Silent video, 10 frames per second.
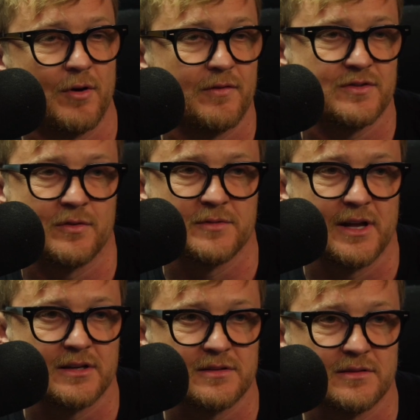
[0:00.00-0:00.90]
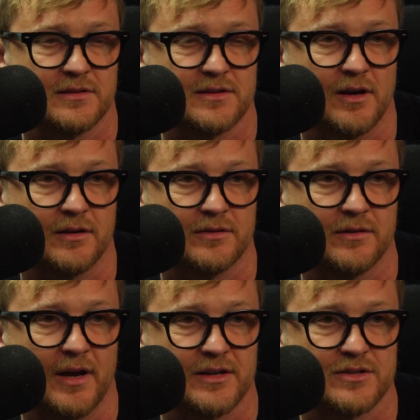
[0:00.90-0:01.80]
profits from that is going to
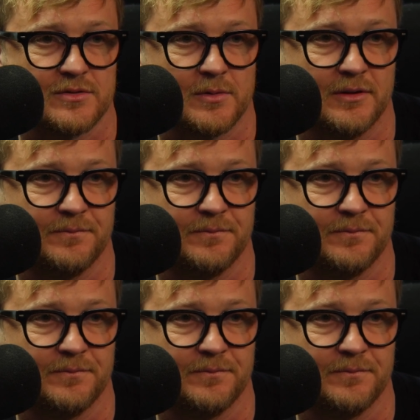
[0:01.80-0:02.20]
Angie as well.